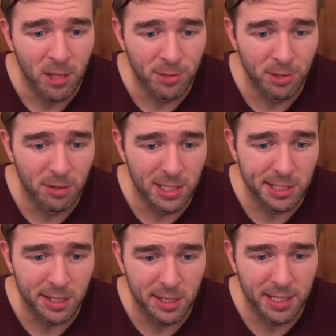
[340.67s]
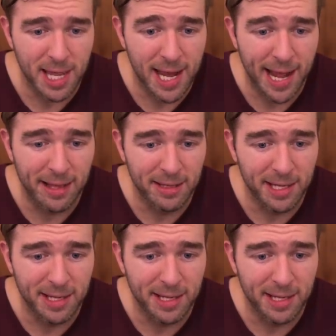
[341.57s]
also known as Tongkat Ali,